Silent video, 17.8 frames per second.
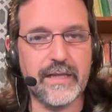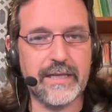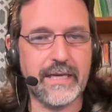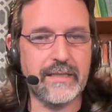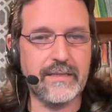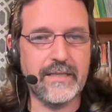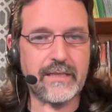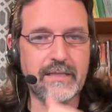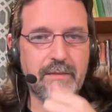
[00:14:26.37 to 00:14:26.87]

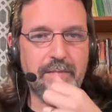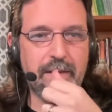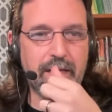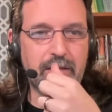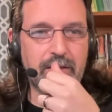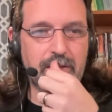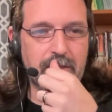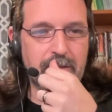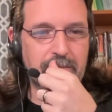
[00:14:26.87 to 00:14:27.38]

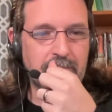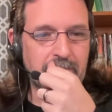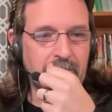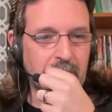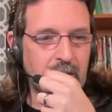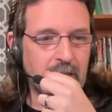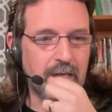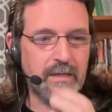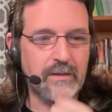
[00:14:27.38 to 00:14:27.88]
anticipation,
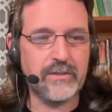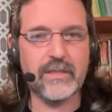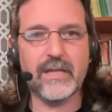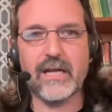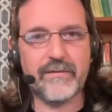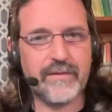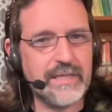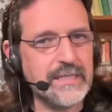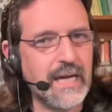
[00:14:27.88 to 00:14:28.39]
and there's a
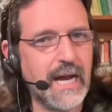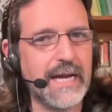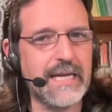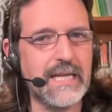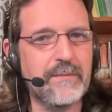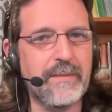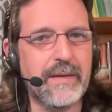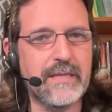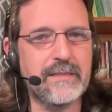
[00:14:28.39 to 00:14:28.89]
lot of
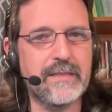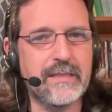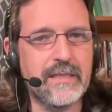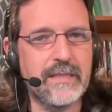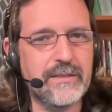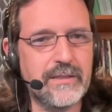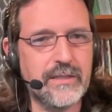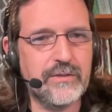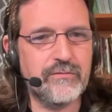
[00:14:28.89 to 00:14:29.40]
anxiety based in
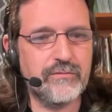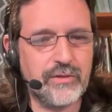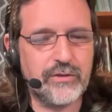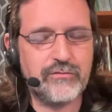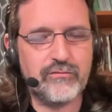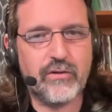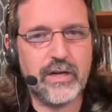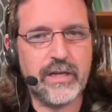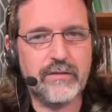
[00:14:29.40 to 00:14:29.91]

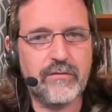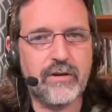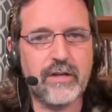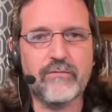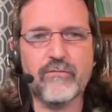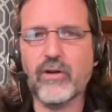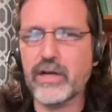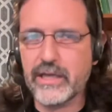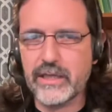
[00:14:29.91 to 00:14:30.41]
this
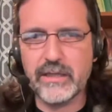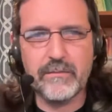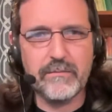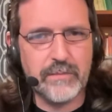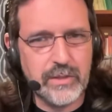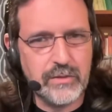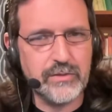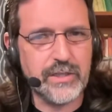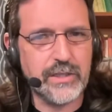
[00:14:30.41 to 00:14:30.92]
running, and the
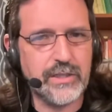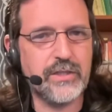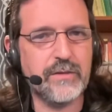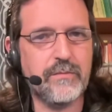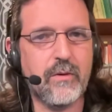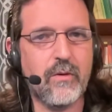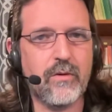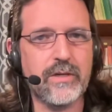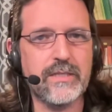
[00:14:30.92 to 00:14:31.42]
music
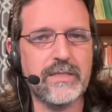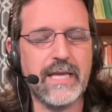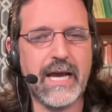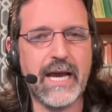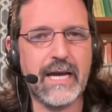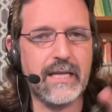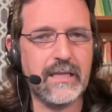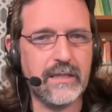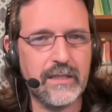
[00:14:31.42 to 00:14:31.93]
supports
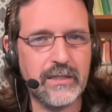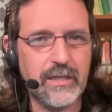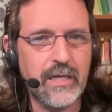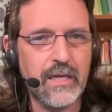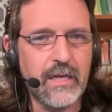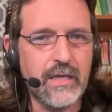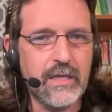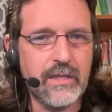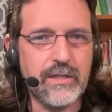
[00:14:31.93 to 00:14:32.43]
that, and
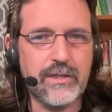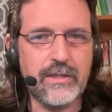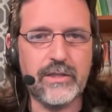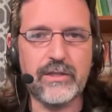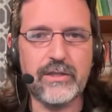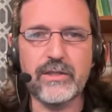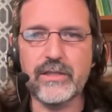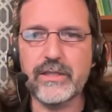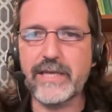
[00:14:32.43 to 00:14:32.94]

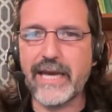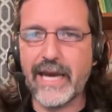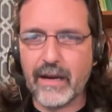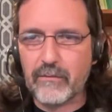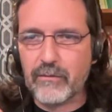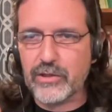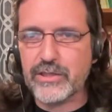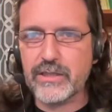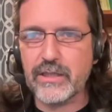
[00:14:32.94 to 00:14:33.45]
the
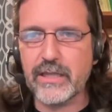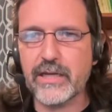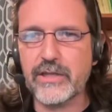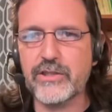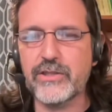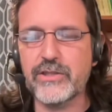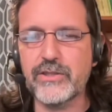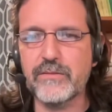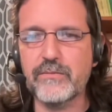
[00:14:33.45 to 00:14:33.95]
camera
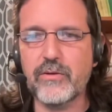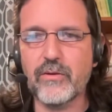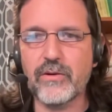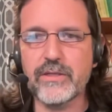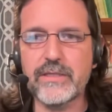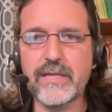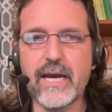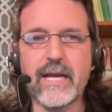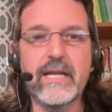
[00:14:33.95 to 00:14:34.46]
selection
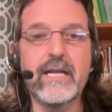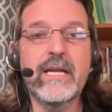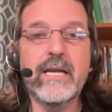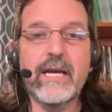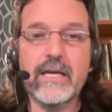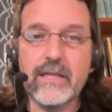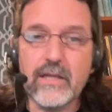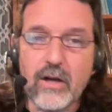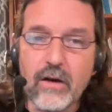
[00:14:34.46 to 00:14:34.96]
supports that,
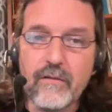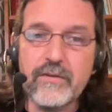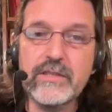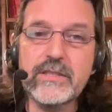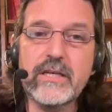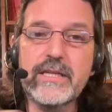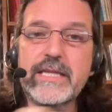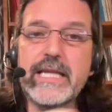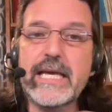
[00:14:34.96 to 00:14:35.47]
and then all of a
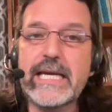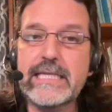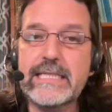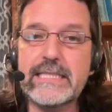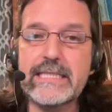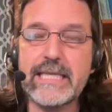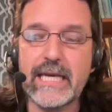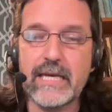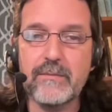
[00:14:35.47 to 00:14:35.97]
sudden they
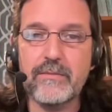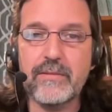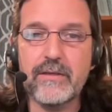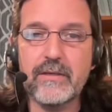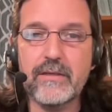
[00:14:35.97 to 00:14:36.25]
escape,